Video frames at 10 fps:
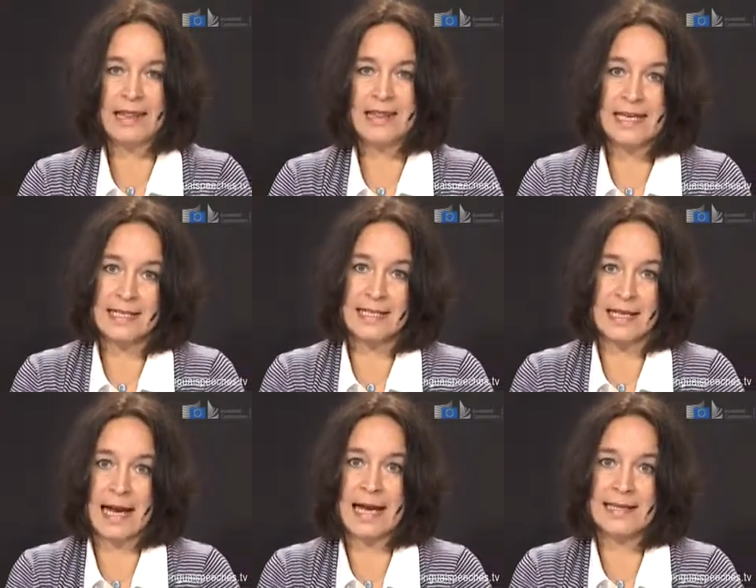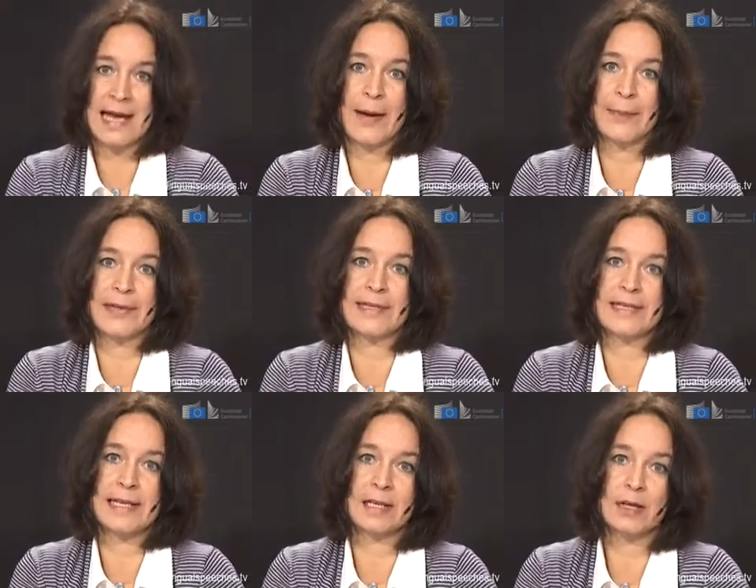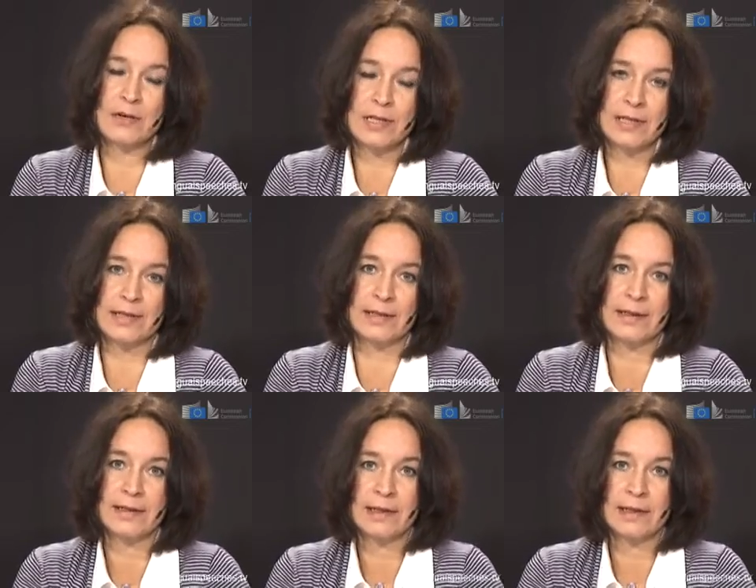And this has happened in London.